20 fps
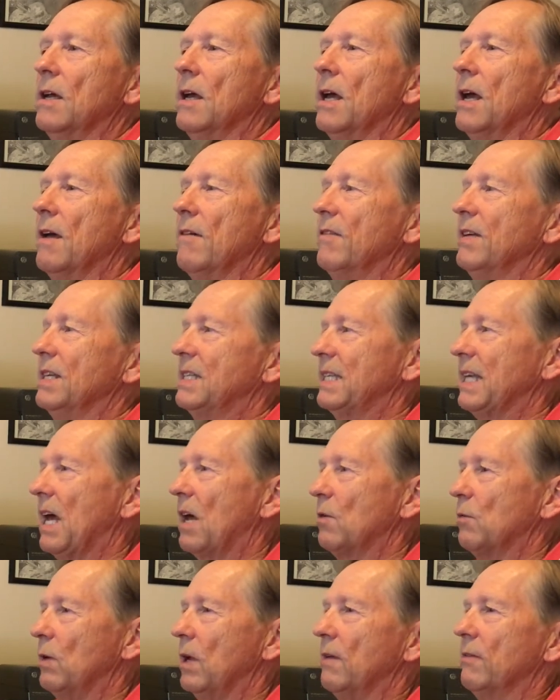of a
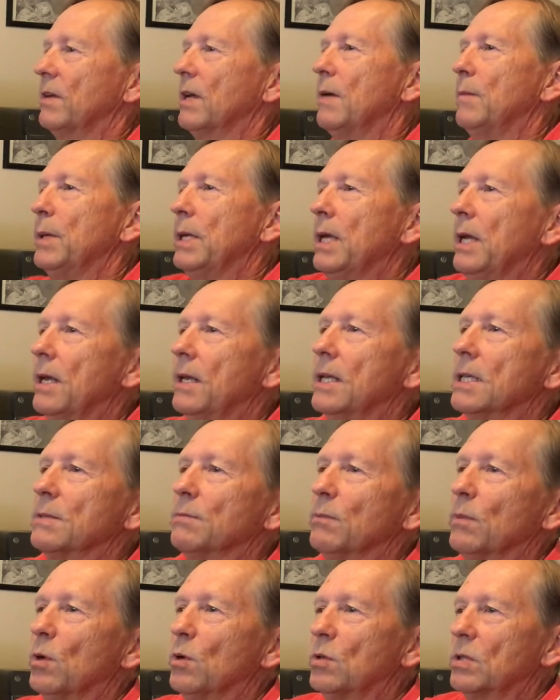sound wave coming in is
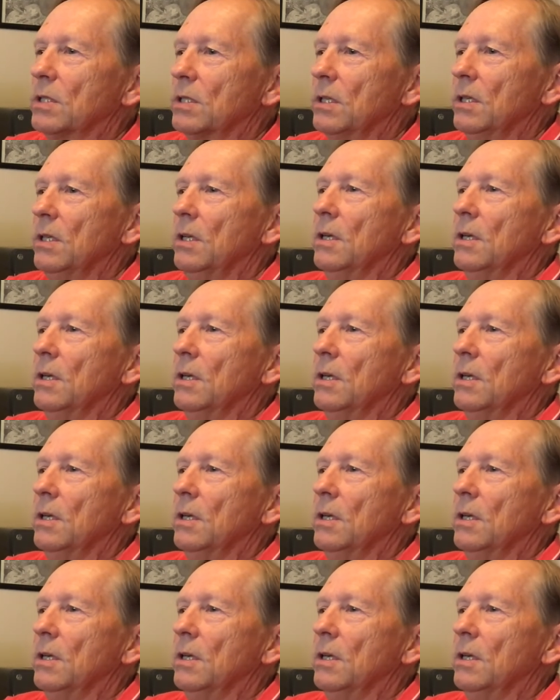most